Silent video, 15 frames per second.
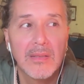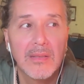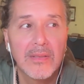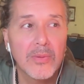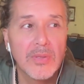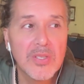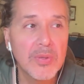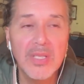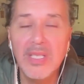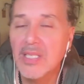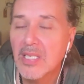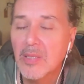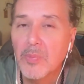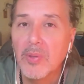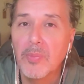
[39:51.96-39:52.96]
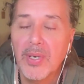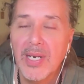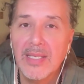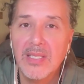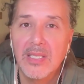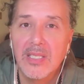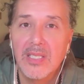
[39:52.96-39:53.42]
So it's really a simple
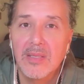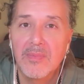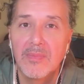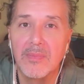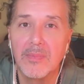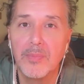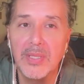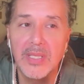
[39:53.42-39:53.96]
process. But